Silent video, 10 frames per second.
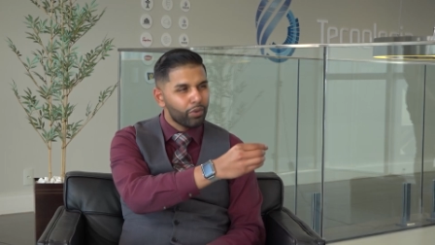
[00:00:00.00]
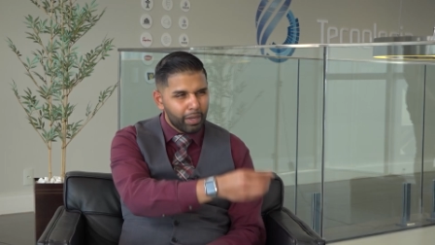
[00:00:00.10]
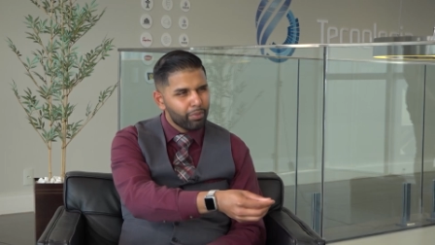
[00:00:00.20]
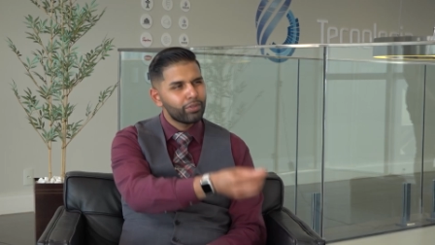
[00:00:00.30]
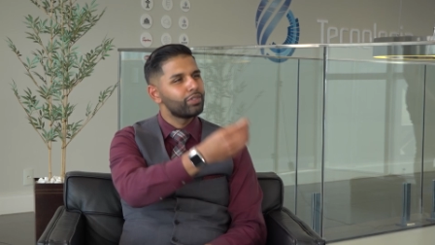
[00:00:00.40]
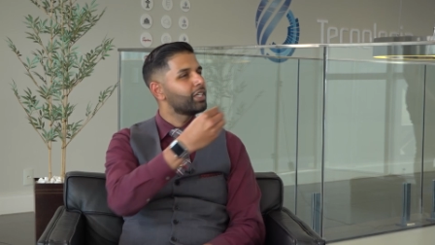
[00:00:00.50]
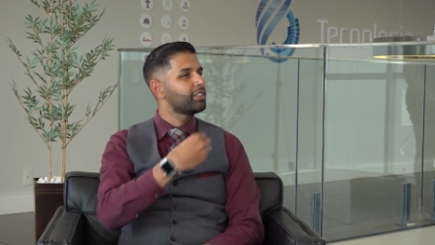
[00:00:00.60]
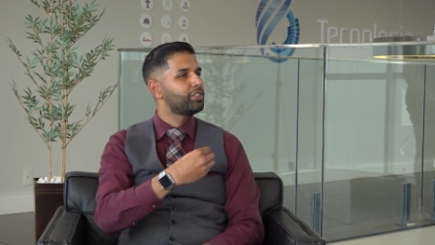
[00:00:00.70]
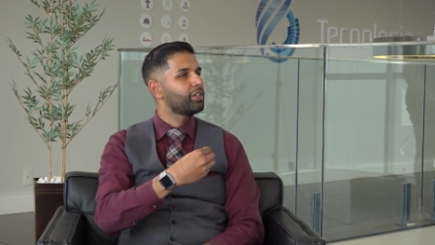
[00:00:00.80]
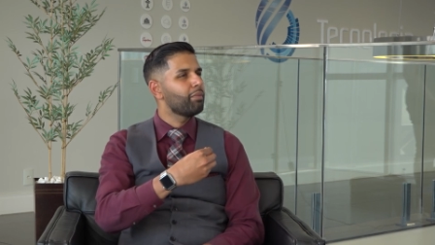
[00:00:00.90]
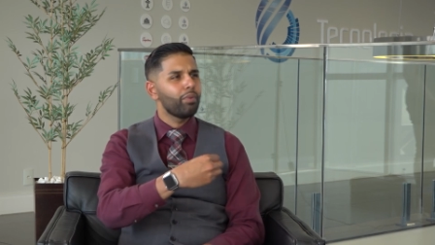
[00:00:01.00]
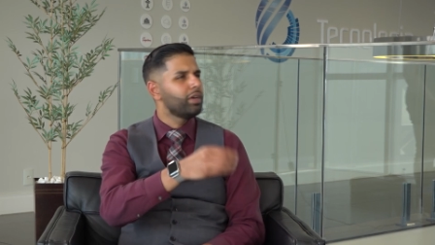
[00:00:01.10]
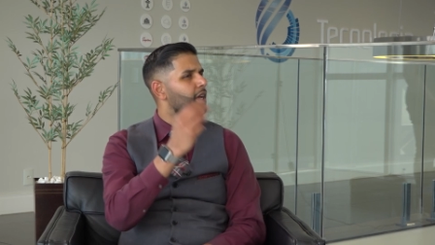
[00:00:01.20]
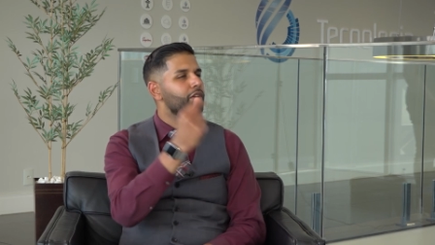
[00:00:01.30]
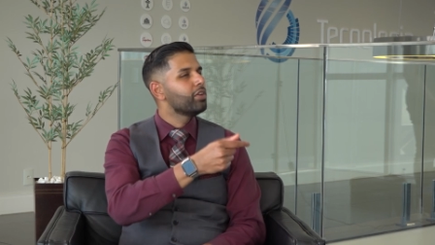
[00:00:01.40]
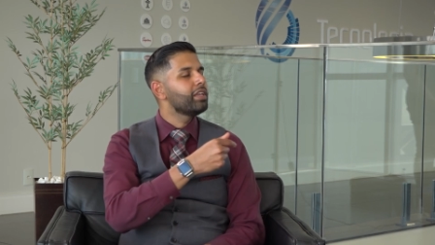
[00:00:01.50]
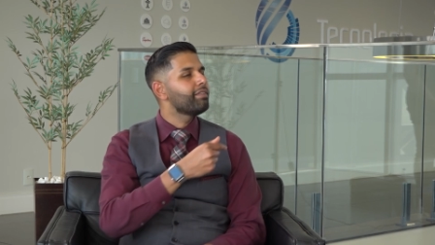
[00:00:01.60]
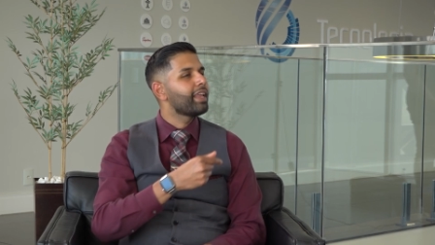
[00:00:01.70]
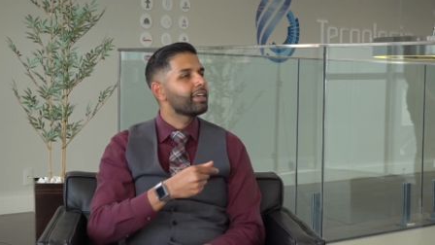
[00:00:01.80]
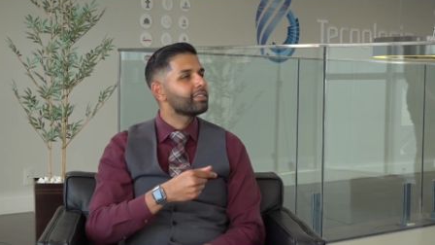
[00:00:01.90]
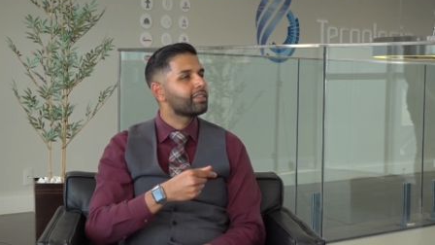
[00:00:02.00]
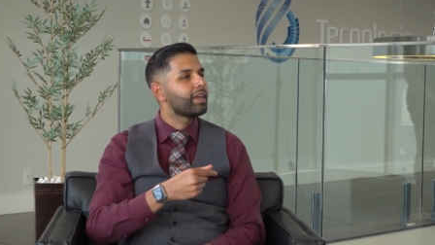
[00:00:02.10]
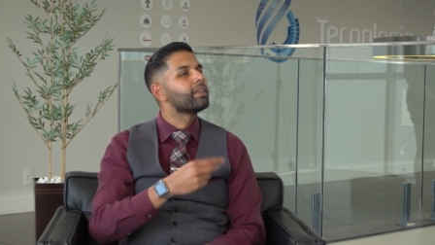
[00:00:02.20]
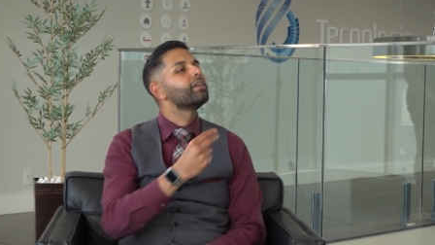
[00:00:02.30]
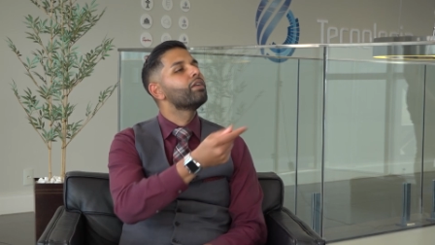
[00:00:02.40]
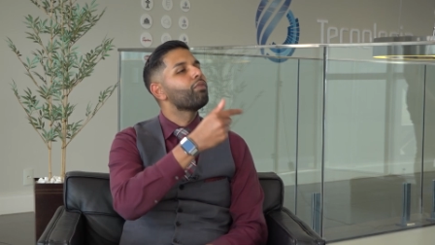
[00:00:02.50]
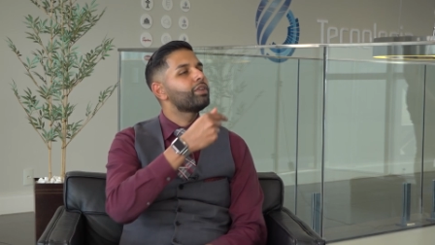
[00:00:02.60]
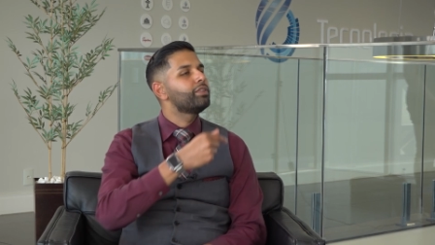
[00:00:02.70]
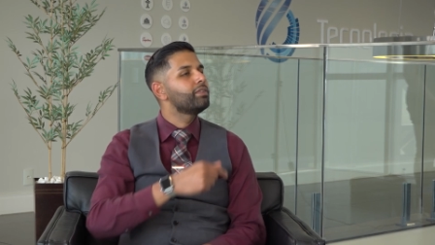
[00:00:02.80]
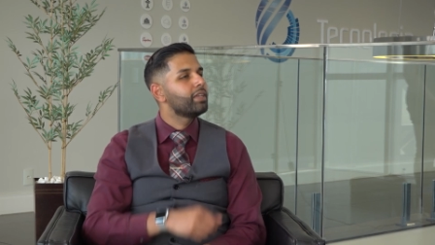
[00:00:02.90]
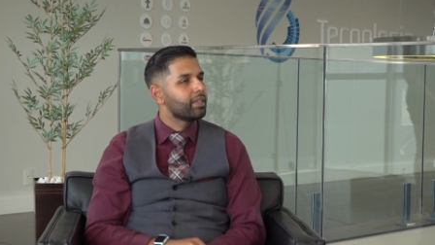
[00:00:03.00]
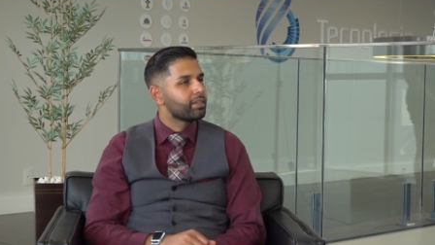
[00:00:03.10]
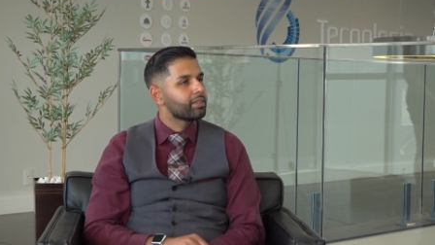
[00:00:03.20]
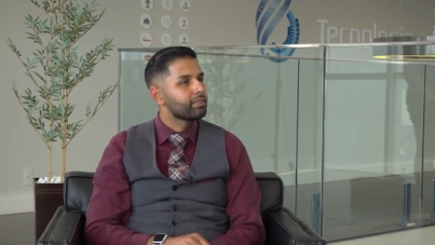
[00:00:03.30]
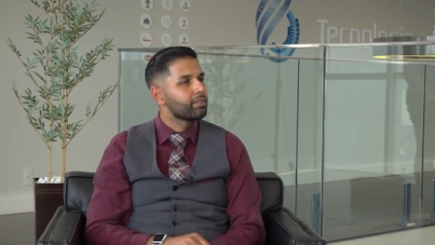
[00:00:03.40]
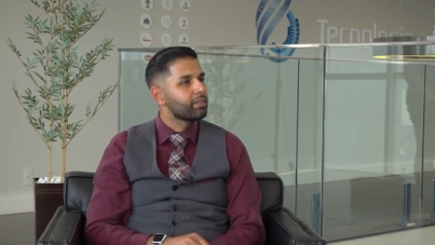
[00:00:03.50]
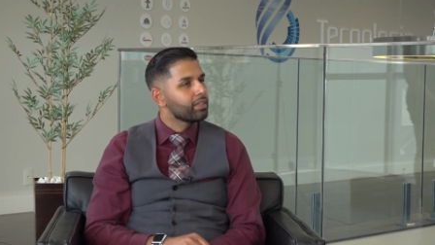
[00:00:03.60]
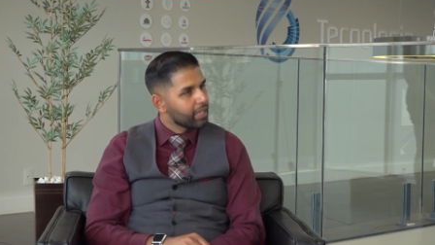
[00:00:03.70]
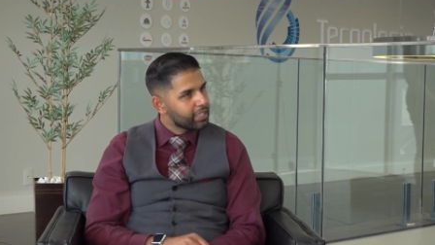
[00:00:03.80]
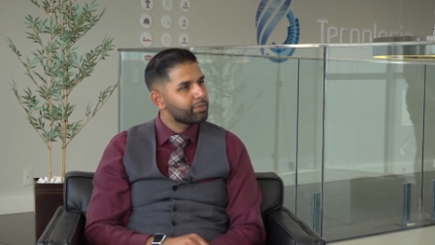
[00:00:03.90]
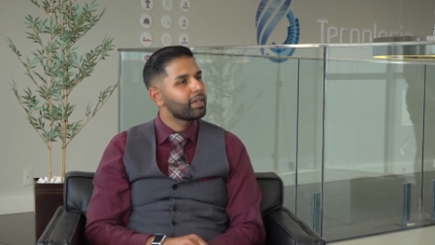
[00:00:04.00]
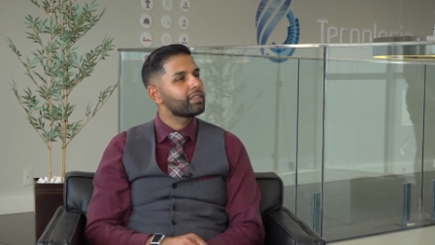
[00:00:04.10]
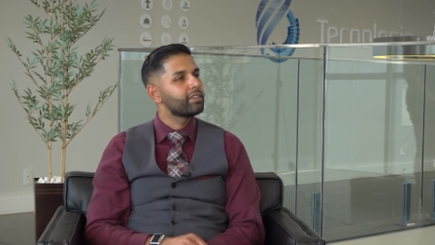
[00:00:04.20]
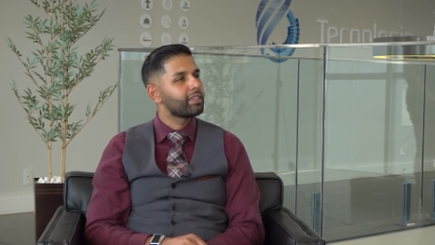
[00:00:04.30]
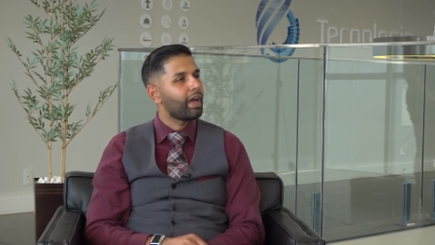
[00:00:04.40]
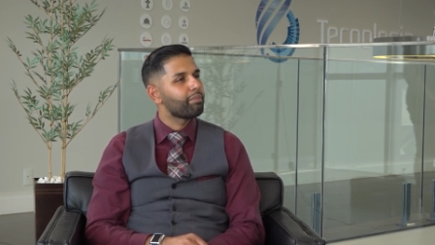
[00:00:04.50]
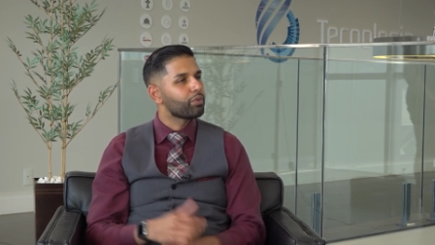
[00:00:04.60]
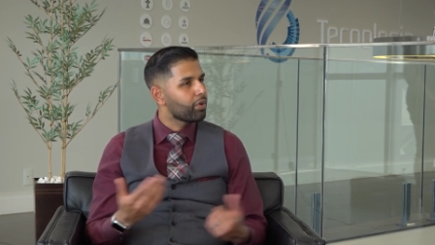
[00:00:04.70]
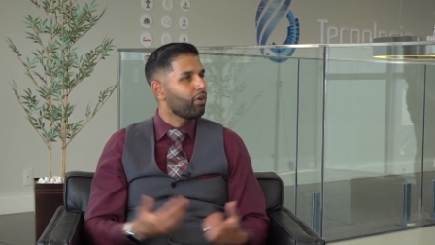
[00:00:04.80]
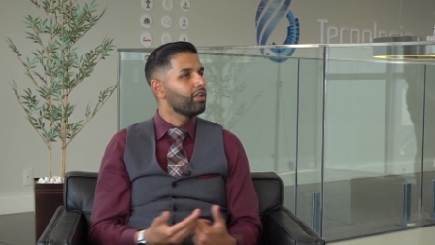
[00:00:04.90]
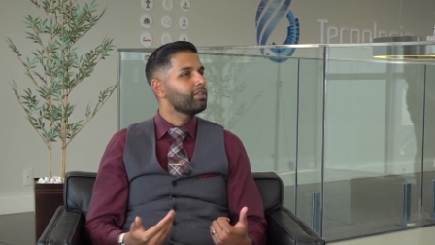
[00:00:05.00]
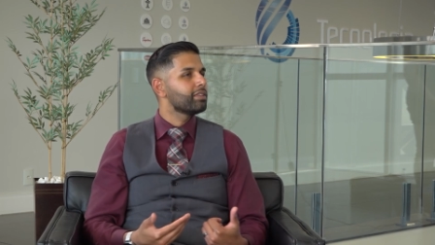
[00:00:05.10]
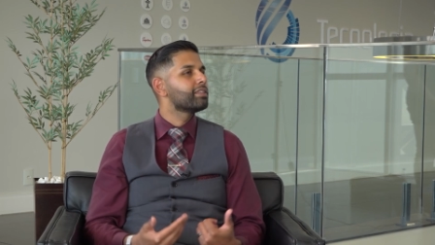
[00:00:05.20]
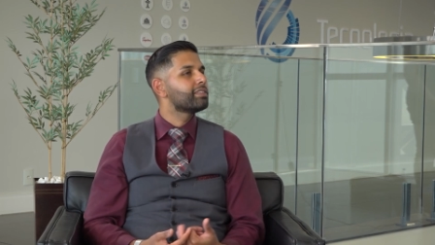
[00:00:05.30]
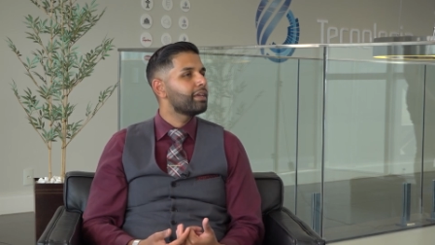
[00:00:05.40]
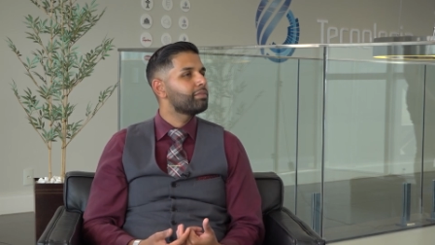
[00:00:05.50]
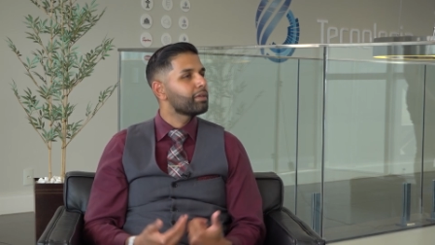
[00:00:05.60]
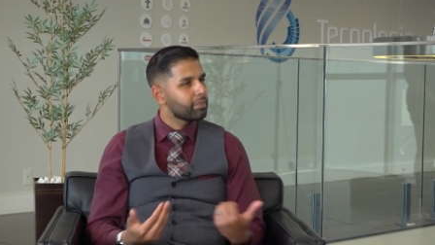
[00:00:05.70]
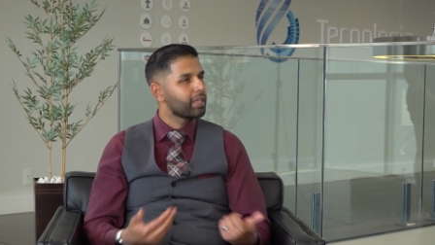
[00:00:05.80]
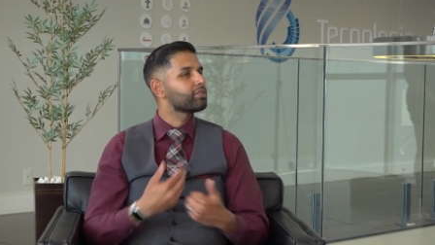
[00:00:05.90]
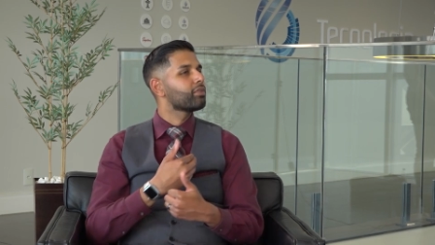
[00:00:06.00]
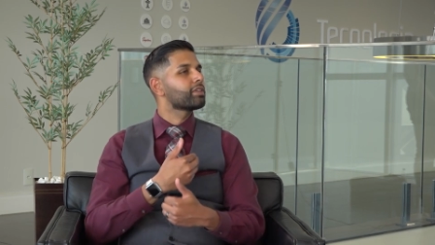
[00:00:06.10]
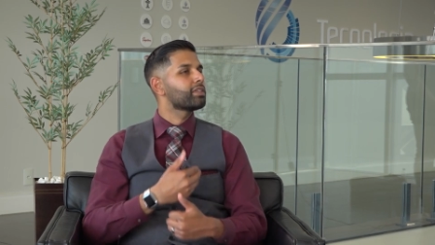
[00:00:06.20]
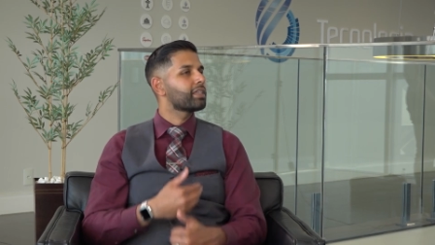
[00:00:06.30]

were able to just jump on. You didn't even hesitate. What do you need? That's right. Let's make this happen. We're all on the same team. Let's work